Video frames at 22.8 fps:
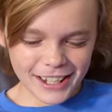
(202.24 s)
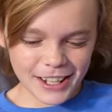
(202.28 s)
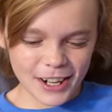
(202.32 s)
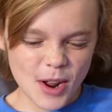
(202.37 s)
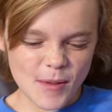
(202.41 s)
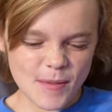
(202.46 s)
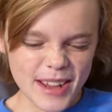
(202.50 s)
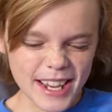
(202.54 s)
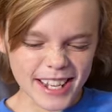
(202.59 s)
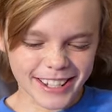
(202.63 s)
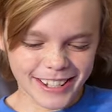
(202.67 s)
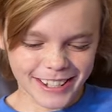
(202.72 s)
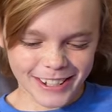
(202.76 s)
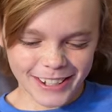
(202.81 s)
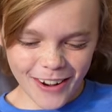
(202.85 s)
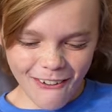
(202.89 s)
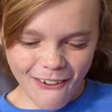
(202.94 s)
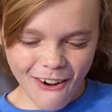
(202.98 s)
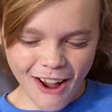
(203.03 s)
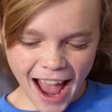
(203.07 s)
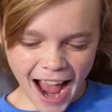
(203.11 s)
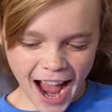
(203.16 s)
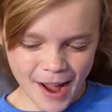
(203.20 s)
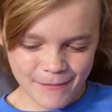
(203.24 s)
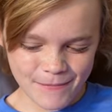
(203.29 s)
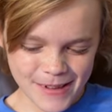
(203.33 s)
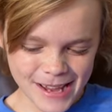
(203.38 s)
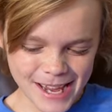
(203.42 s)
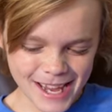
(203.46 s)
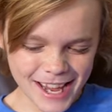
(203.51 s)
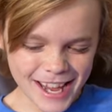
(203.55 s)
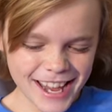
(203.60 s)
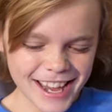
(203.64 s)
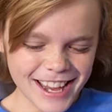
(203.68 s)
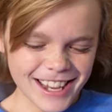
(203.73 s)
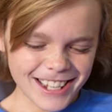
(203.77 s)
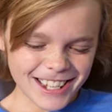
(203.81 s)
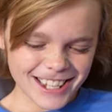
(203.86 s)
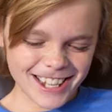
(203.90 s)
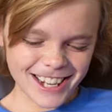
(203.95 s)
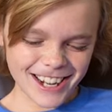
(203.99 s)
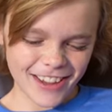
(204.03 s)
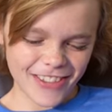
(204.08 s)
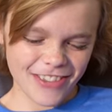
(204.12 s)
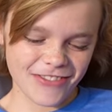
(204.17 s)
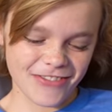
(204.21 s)
be so happy.
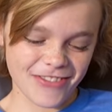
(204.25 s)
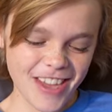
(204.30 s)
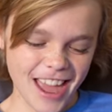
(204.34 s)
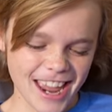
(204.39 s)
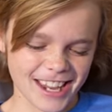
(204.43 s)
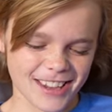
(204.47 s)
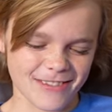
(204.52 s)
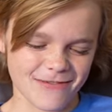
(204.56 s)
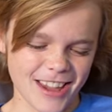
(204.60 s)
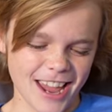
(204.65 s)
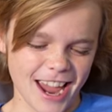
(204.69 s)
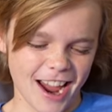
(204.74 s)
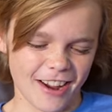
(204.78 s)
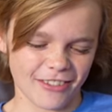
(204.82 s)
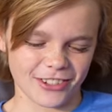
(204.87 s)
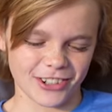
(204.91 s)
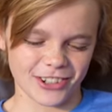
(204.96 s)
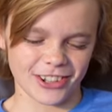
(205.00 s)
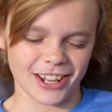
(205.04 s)
He's gonna thank me after